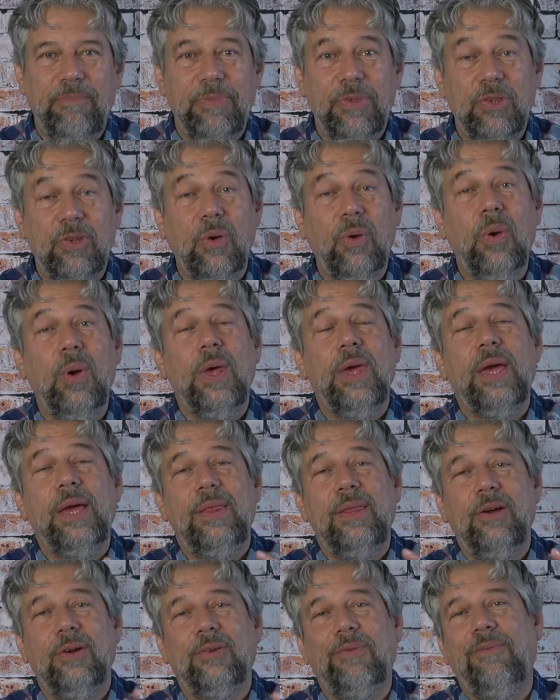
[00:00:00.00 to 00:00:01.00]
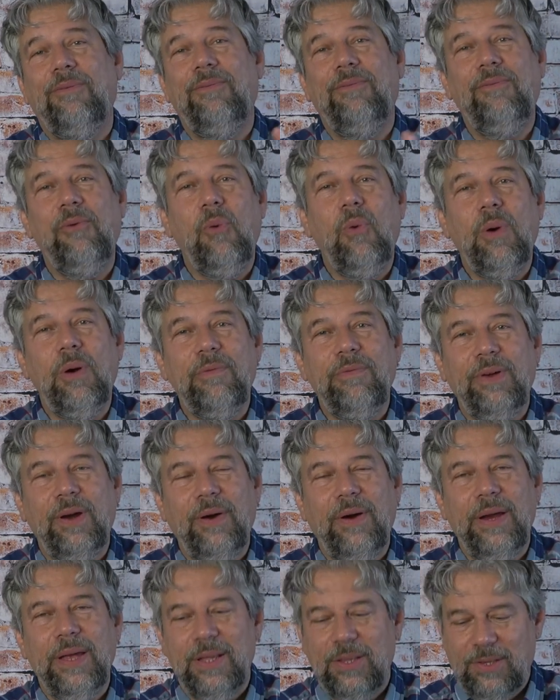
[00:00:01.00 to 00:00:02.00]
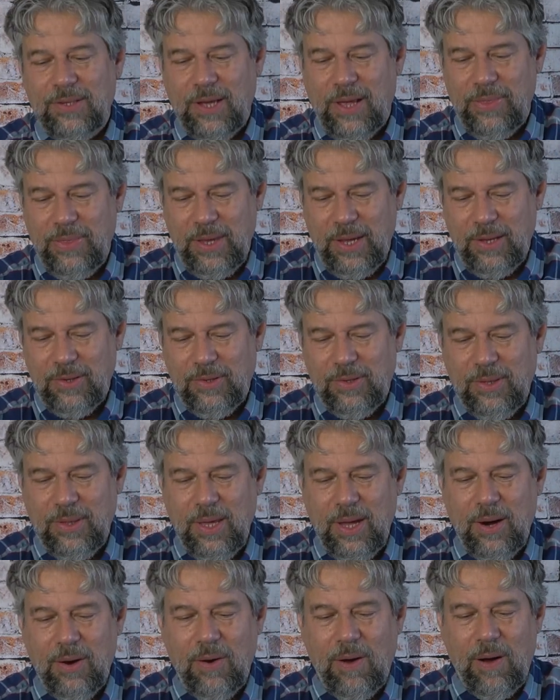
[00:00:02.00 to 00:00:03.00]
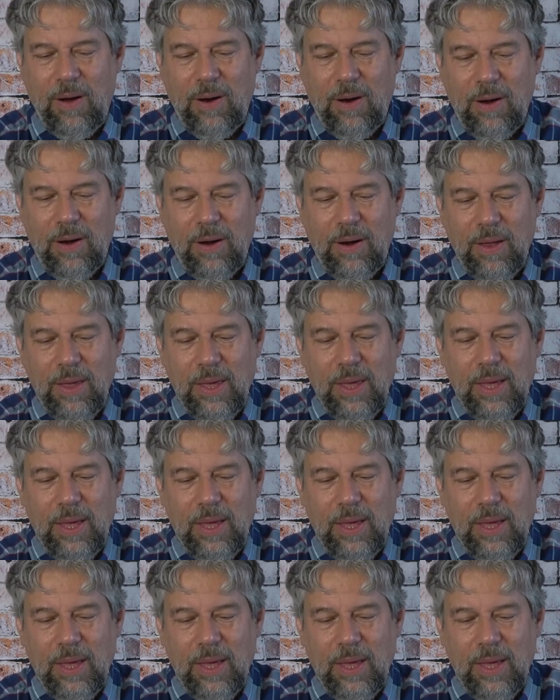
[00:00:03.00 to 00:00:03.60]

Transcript: So there's four variants on this. There are